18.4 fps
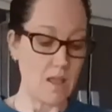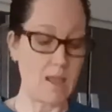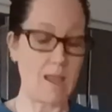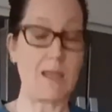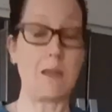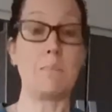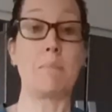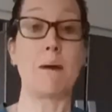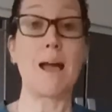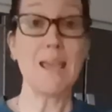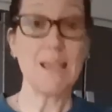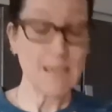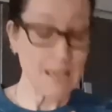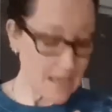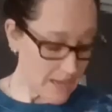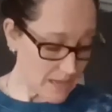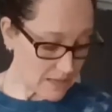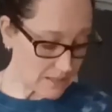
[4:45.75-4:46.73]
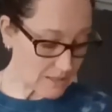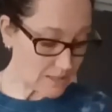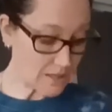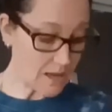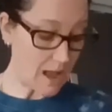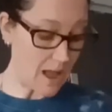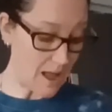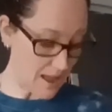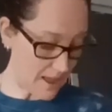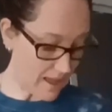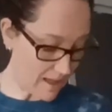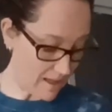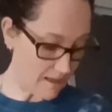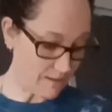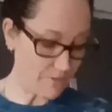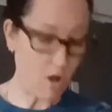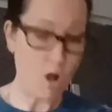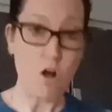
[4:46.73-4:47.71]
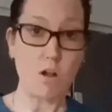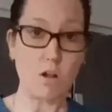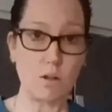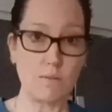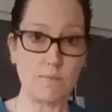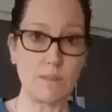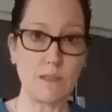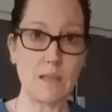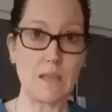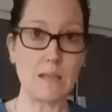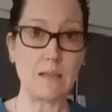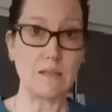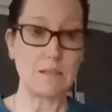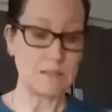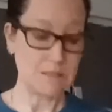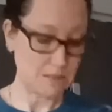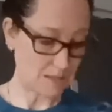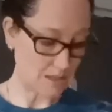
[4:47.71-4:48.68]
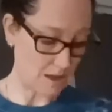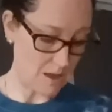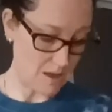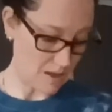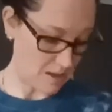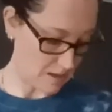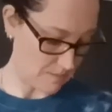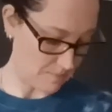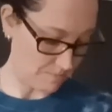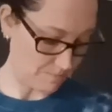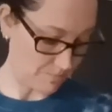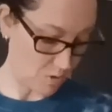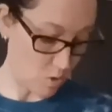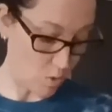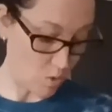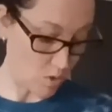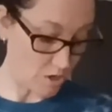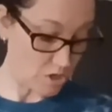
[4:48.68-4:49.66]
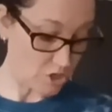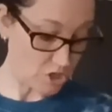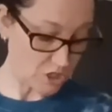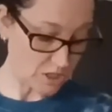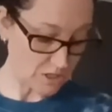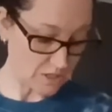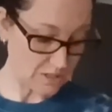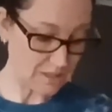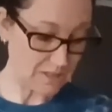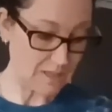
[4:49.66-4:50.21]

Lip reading: In my case, I have all of these oranges.